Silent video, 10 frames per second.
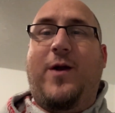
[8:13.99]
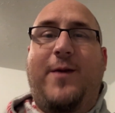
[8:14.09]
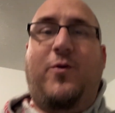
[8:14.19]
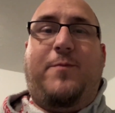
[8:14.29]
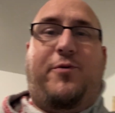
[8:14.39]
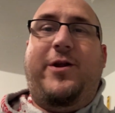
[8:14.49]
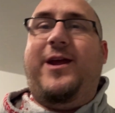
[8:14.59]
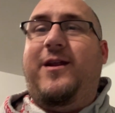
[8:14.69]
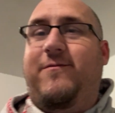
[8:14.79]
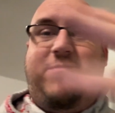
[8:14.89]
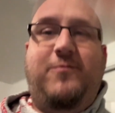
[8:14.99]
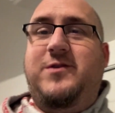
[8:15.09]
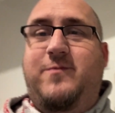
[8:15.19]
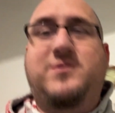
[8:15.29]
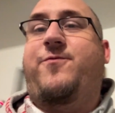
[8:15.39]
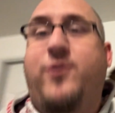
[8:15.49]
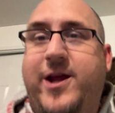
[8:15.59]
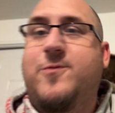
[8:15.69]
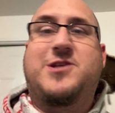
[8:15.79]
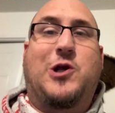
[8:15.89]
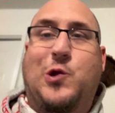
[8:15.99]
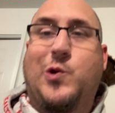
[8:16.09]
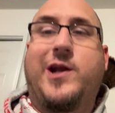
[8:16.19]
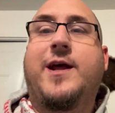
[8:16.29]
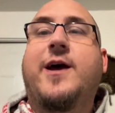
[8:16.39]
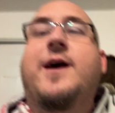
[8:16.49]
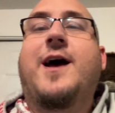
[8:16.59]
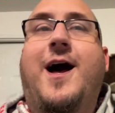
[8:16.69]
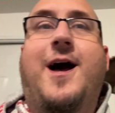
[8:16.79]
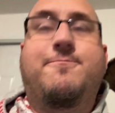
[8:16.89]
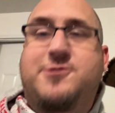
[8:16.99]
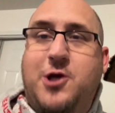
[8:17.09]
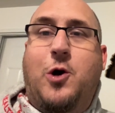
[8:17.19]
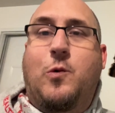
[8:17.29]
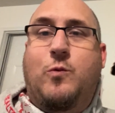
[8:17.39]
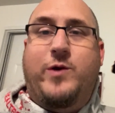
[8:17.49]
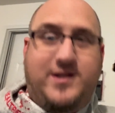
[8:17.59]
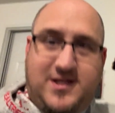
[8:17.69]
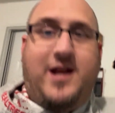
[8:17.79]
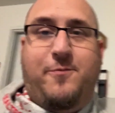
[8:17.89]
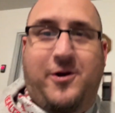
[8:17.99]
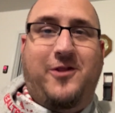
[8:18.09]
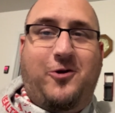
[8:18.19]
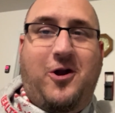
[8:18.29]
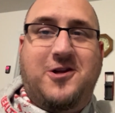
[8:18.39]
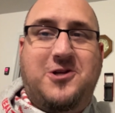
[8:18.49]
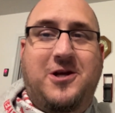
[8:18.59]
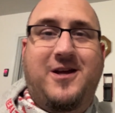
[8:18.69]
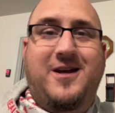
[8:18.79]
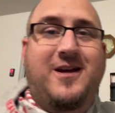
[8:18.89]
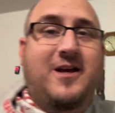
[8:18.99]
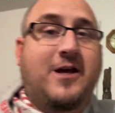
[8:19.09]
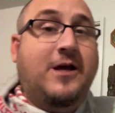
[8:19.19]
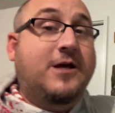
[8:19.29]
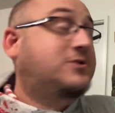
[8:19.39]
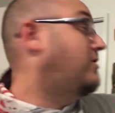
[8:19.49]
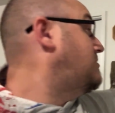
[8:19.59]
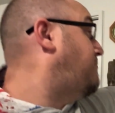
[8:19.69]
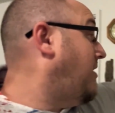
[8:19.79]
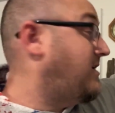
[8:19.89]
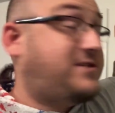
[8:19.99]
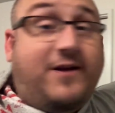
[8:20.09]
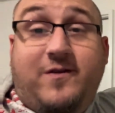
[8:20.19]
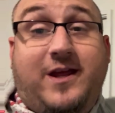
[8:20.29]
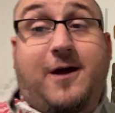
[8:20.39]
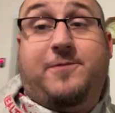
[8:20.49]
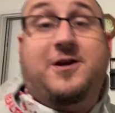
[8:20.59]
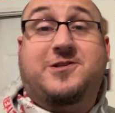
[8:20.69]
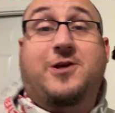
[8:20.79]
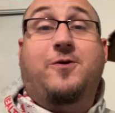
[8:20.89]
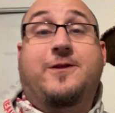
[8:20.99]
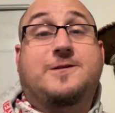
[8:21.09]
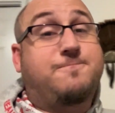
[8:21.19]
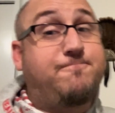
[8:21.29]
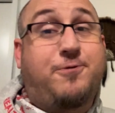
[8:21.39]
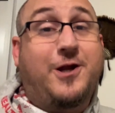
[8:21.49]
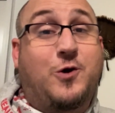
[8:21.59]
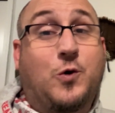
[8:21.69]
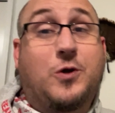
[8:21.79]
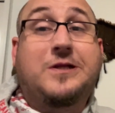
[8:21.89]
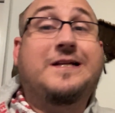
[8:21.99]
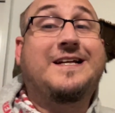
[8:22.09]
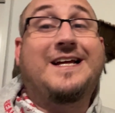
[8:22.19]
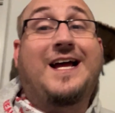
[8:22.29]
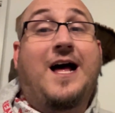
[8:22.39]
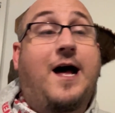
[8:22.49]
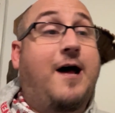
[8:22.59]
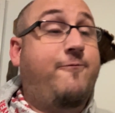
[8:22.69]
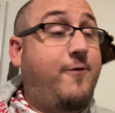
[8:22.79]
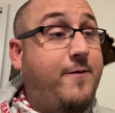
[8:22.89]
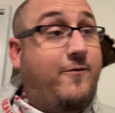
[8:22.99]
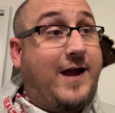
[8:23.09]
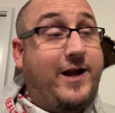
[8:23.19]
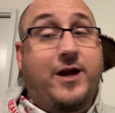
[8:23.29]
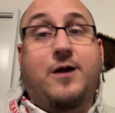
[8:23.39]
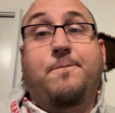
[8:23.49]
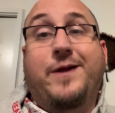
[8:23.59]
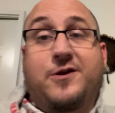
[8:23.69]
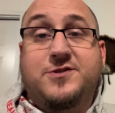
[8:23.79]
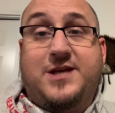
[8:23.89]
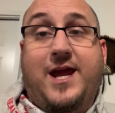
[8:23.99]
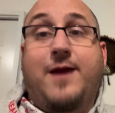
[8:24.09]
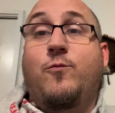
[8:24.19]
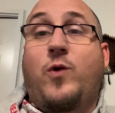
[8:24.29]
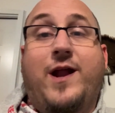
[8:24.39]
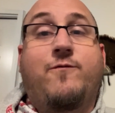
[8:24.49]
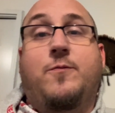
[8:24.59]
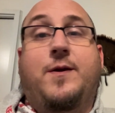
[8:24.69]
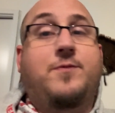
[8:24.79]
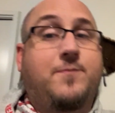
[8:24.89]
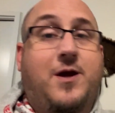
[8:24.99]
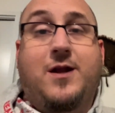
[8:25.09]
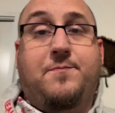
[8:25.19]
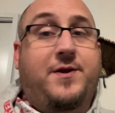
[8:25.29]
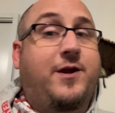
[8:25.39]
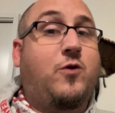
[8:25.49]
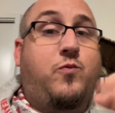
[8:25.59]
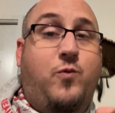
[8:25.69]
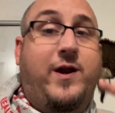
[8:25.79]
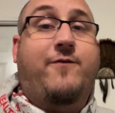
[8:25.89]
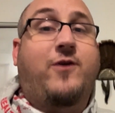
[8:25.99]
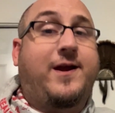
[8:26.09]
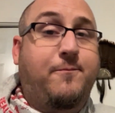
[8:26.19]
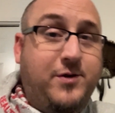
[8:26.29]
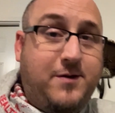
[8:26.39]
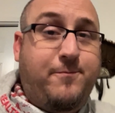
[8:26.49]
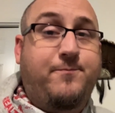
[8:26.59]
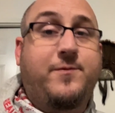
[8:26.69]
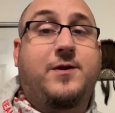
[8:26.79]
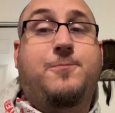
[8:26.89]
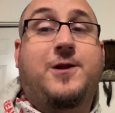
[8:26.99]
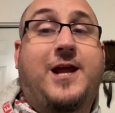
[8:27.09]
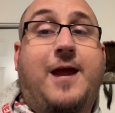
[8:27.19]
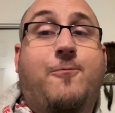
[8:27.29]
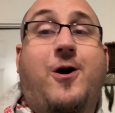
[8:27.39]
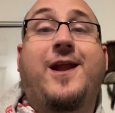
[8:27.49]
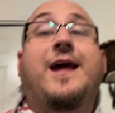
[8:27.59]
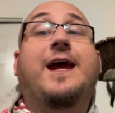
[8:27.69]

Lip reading: able to put in. It was free, it was included, so we decided to put it in the garage. So there's plugs and everything up there, so that's pretty cool. If I'm ever out here, Bengals game, whatever, maybe I'm cutting up a deer, whatever, I can put the game on